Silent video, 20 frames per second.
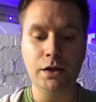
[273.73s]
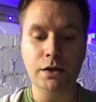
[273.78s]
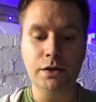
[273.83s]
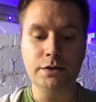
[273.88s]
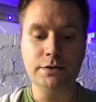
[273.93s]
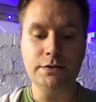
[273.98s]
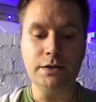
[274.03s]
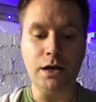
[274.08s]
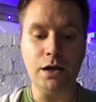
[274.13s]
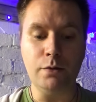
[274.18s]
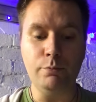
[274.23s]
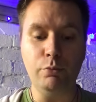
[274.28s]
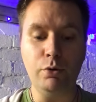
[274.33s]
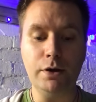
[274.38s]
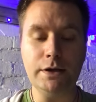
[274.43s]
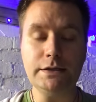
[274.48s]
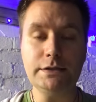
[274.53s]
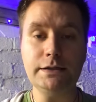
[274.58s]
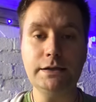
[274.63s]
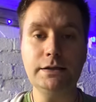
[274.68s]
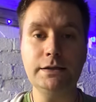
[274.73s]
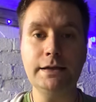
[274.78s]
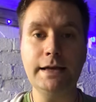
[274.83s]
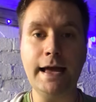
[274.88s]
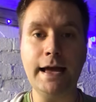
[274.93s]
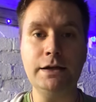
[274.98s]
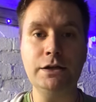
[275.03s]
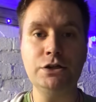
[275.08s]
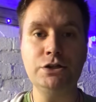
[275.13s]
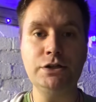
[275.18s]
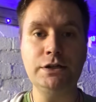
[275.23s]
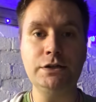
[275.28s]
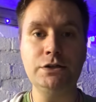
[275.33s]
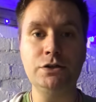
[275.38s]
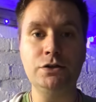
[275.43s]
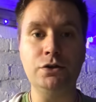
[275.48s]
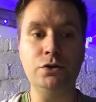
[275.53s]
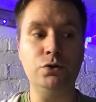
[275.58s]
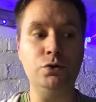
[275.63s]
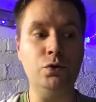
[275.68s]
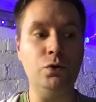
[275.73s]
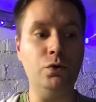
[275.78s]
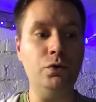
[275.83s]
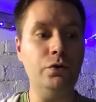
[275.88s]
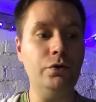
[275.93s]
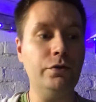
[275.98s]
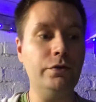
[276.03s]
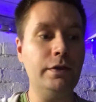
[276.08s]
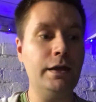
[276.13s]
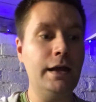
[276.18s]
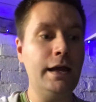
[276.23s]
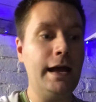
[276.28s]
So pointing the energy to the north